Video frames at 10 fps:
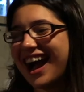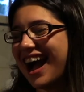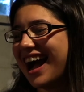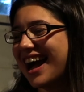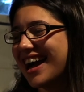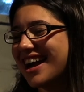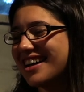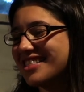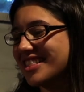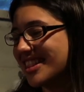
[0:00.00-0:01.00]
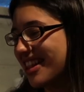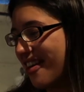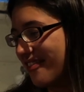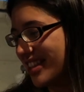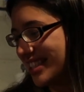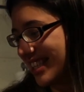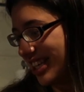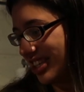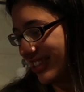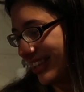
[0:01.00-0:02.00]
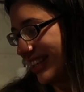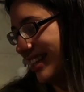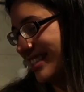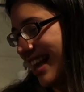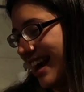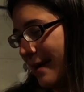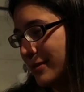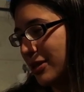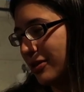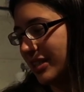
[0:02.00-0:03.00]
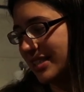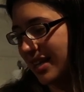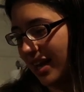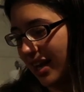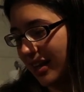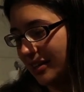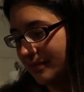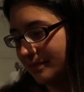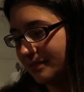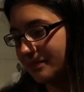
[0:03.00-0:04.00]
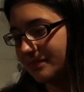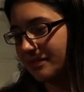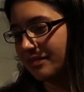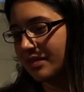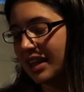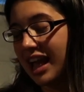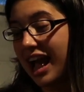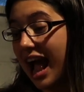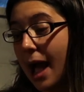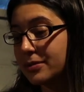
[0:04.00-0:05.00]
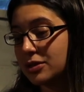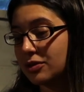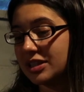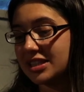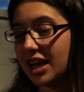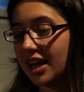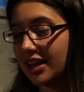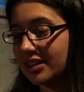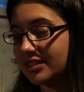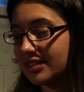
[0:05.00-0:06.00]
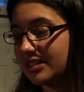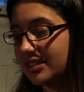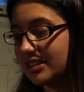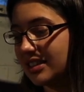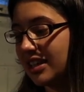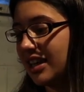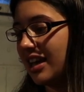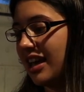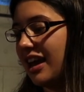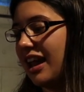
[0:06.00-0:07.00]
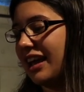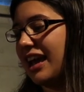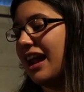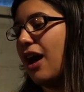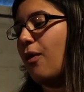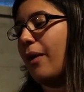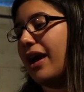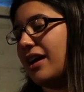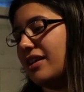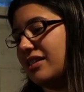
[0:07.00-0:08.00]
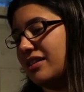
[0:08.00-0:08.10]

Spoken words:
I love this edition. It is absolutely stunning. Absolutely stunning. And I cannot wait.